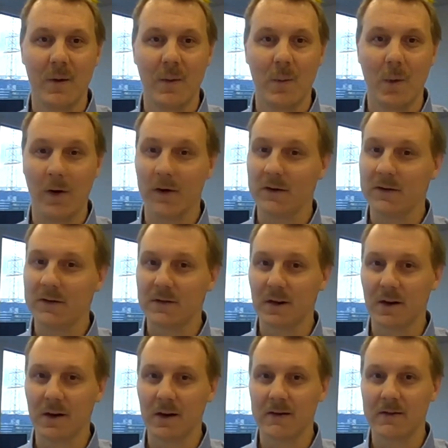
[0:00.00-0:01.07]
What are
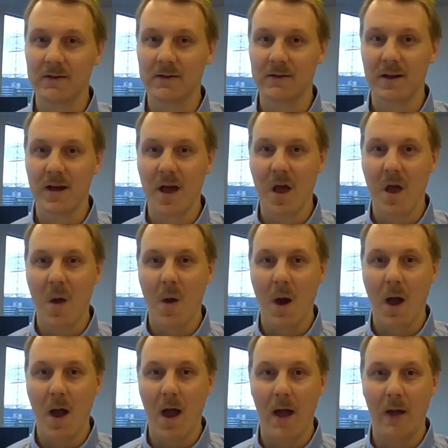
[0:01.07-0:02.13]
Starks
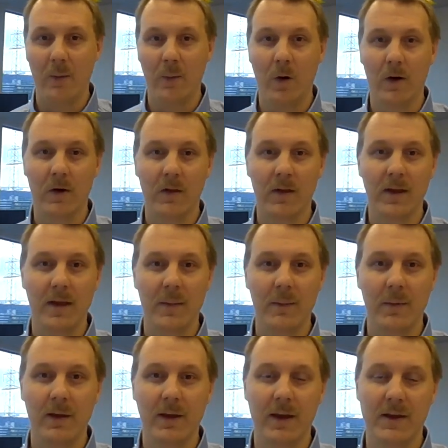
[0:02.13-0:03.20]
and what are the
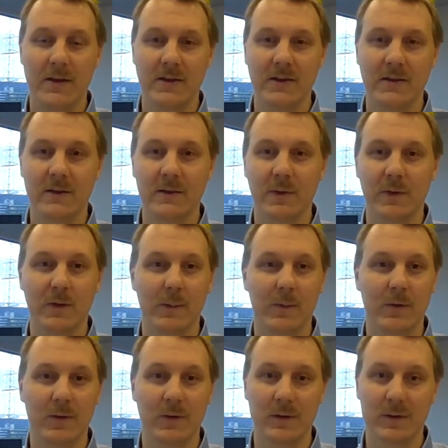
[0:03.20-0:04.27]
implications for
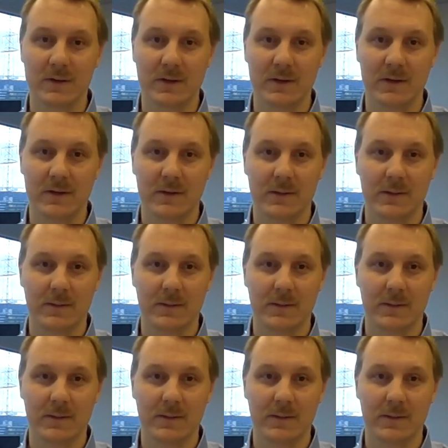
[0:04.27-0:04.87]
cryptocurrencies?